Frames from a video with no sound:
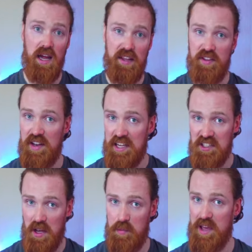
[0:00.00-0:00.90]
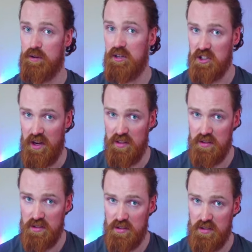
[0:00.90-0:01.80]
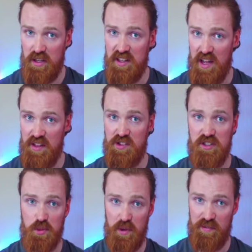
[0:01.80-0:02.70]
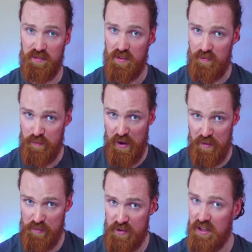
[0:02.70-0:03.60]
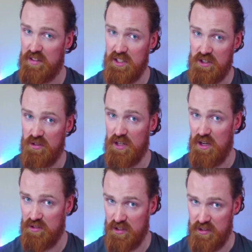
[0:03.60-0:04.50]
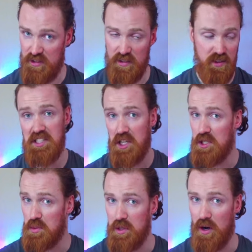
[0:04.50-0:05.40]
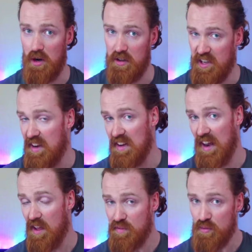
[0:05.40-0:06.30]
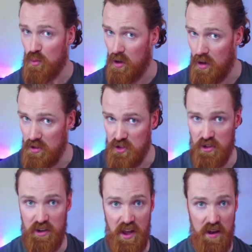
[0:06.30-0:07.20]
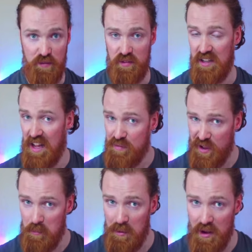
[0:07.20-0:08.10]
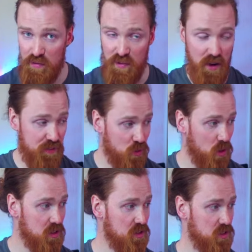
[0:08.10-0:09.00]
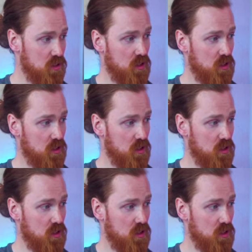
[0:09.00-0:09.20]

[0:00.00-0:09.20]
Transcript: and the next time a creature enters, it enters with 5 additional counters on it. Since we are gaining life, we're also gonna have life gain payoff, of course.